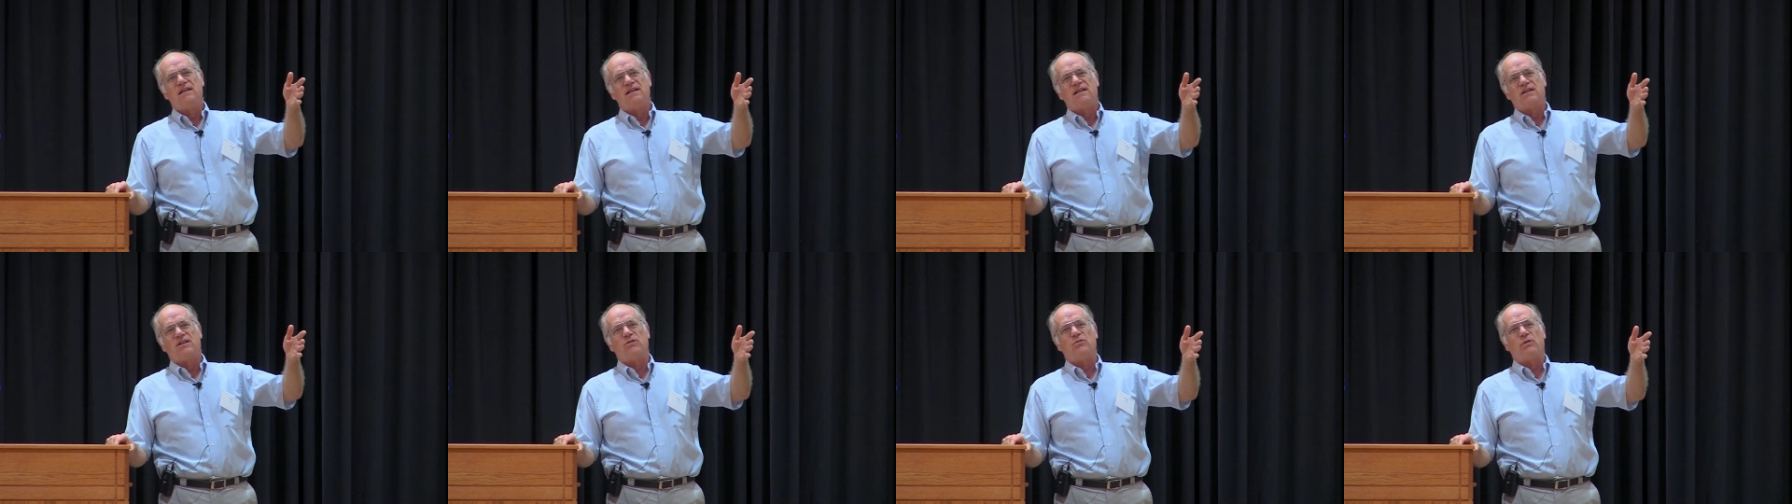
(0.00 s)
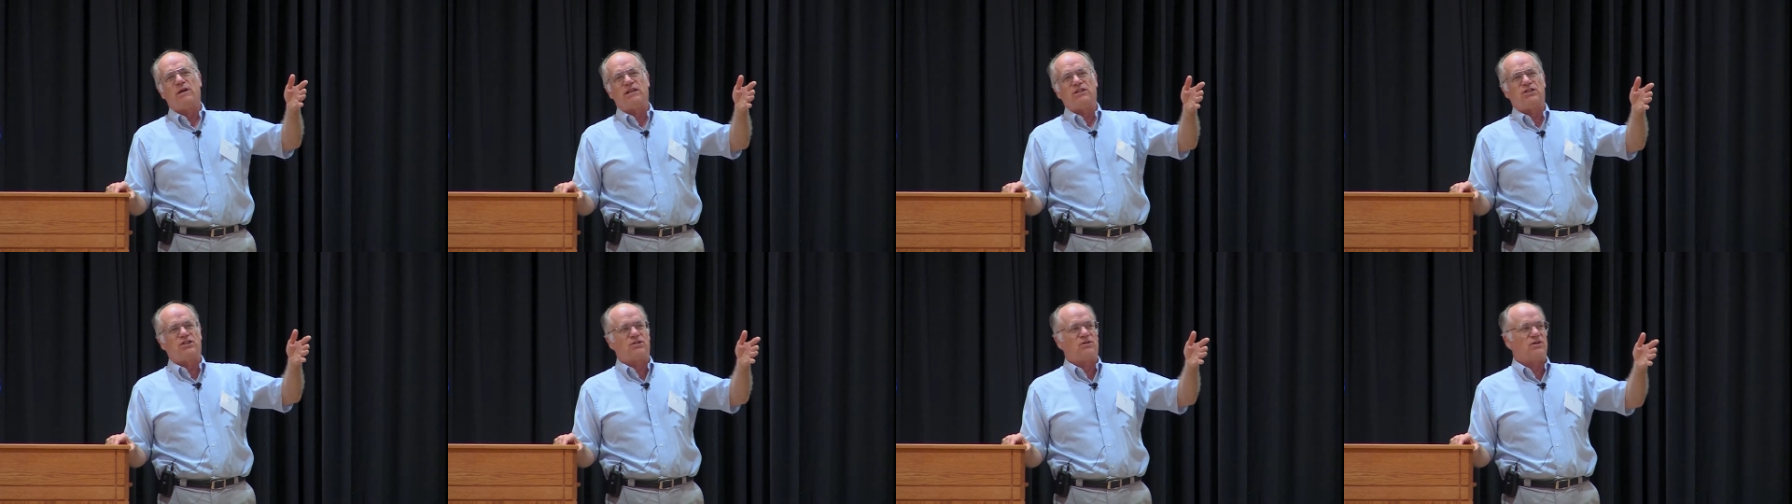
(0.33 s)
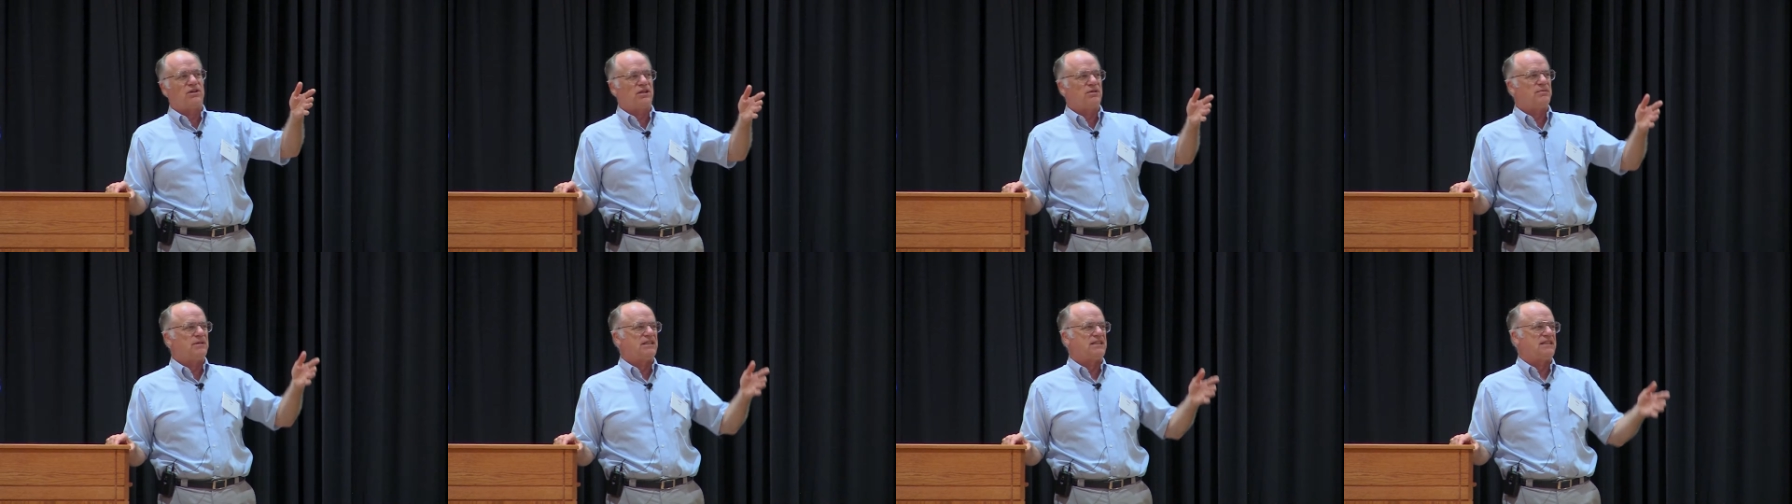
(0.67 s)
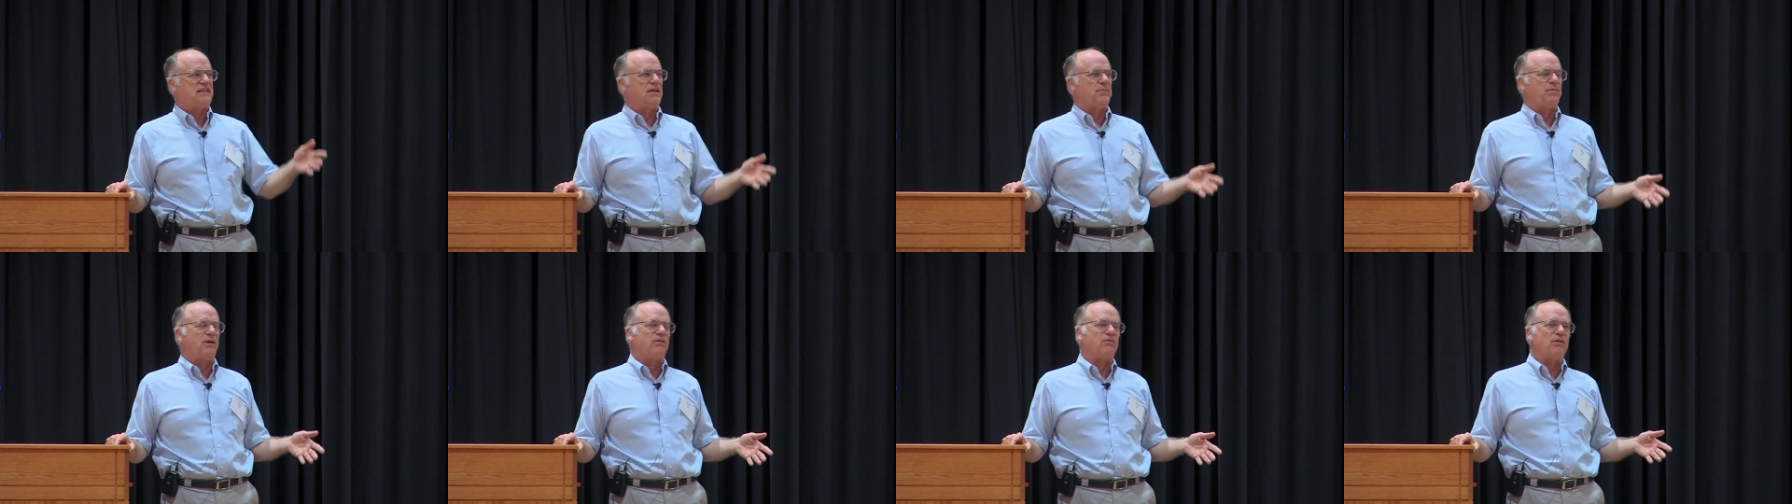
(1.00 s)
the west shore of the
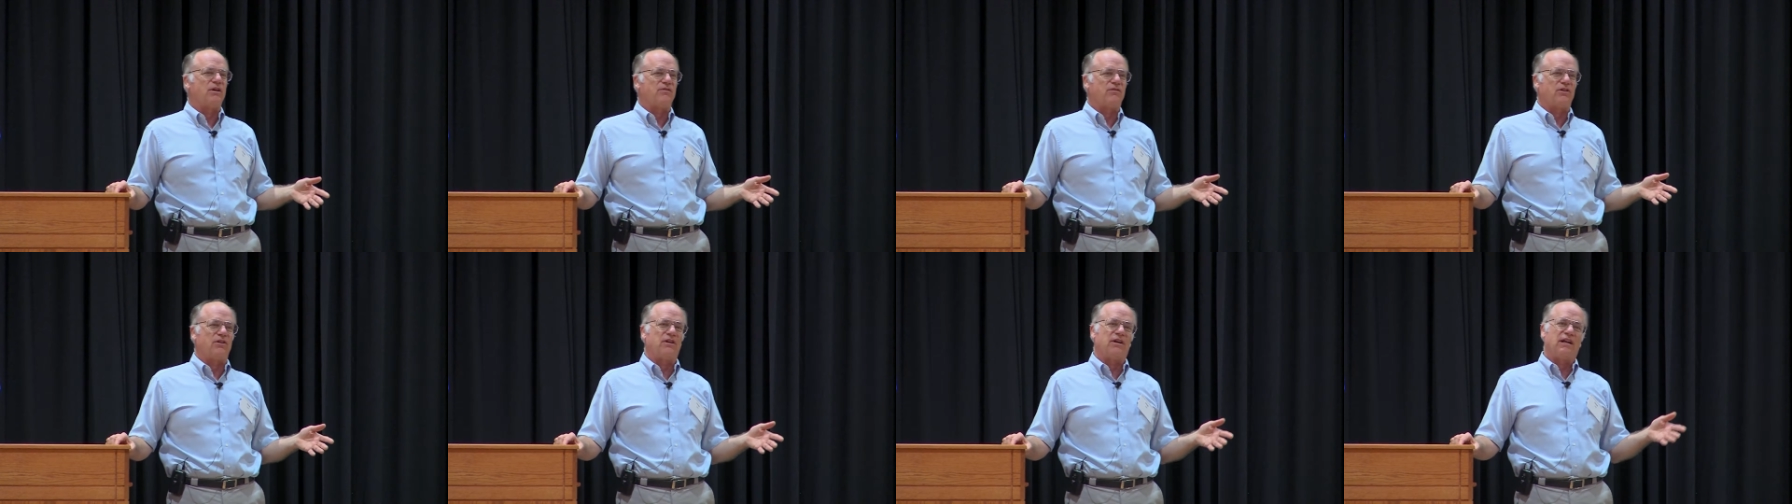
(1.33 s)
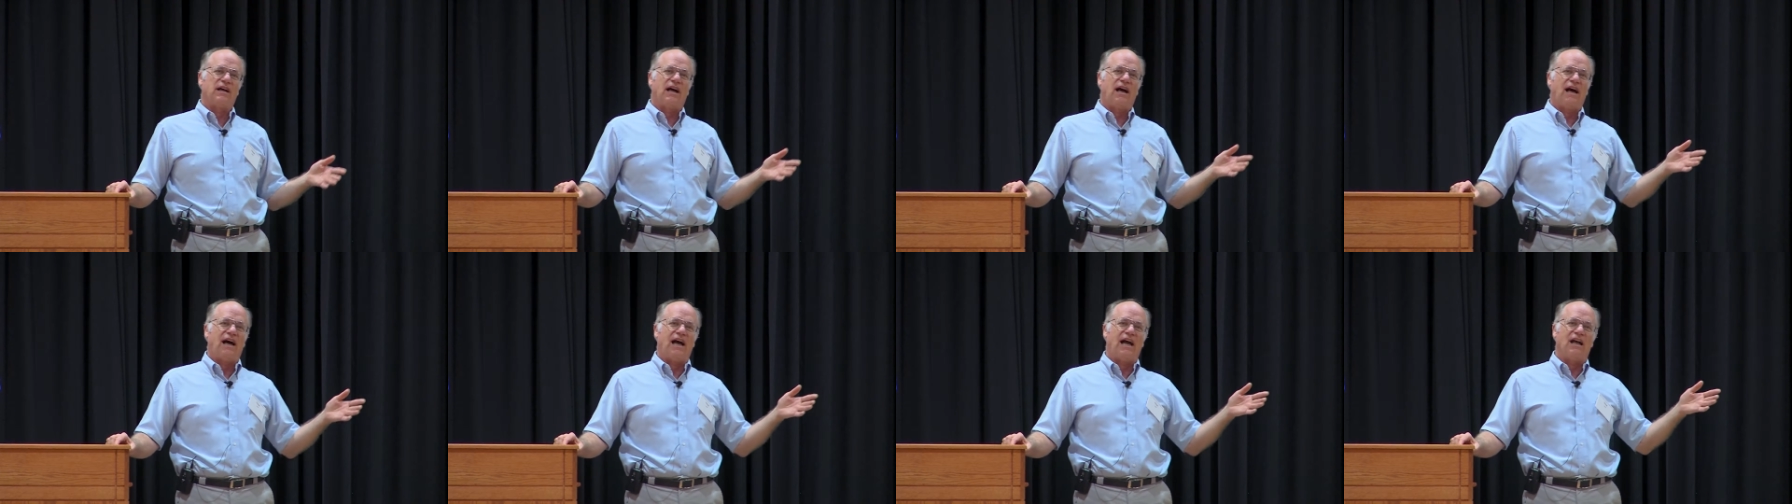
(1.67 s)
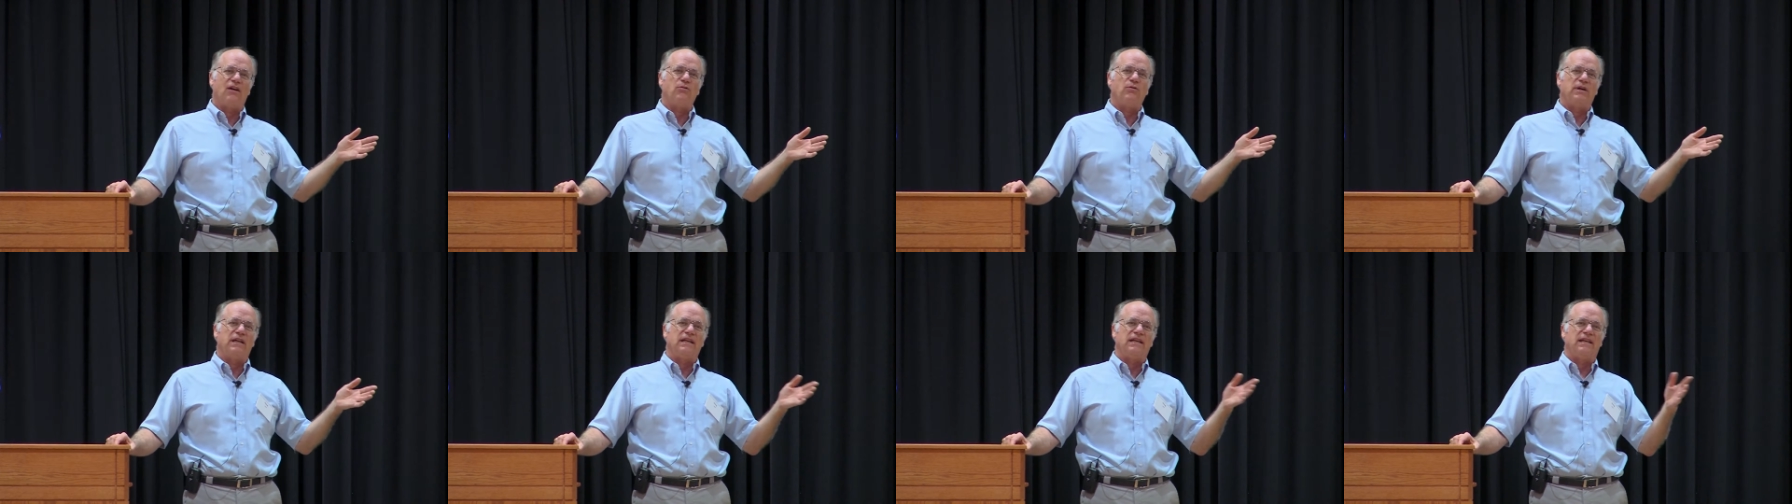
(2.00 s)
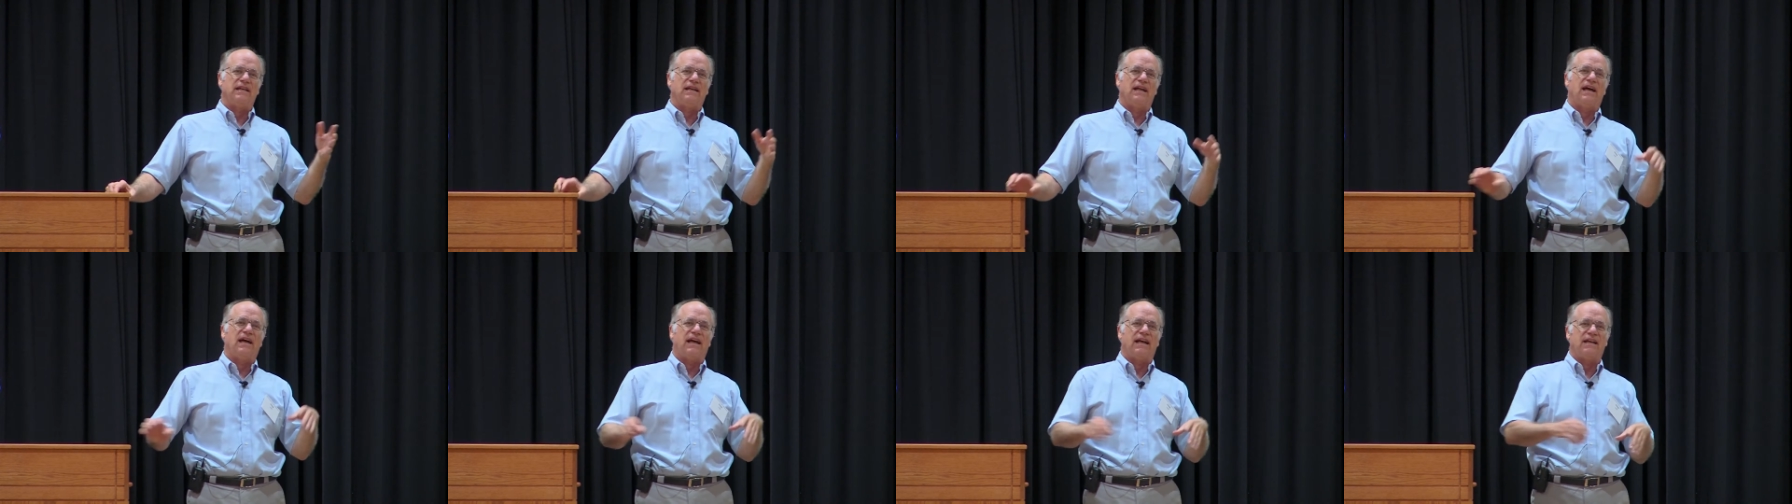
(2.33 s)
Mississippi River in a high windy
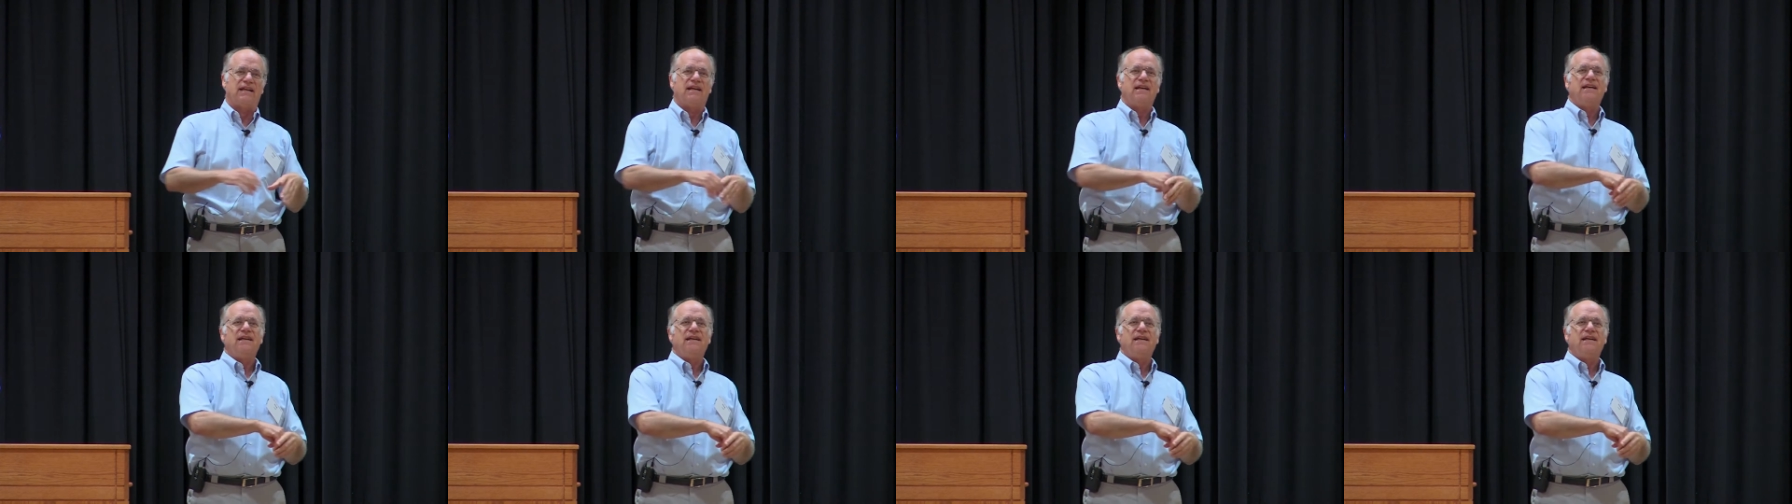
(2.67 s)
night,